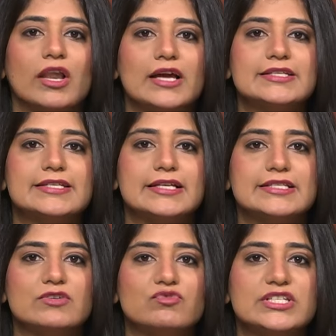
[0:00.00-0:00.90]
Online
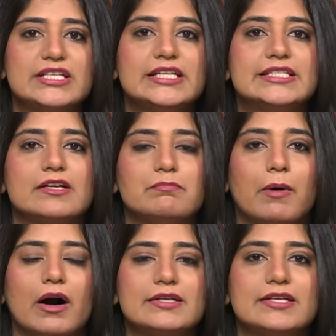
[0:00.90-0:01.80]
sales and receipts
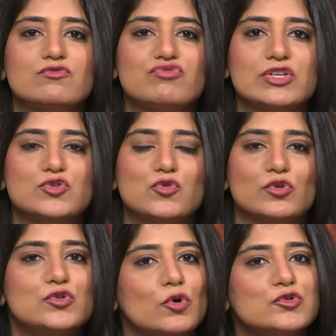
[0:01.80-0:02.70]
at bars and
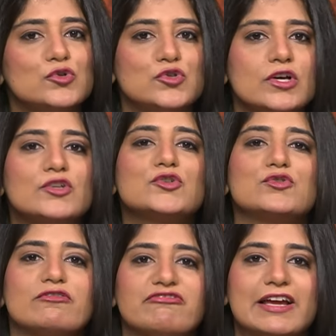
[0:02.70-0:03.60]
restaurants also surged,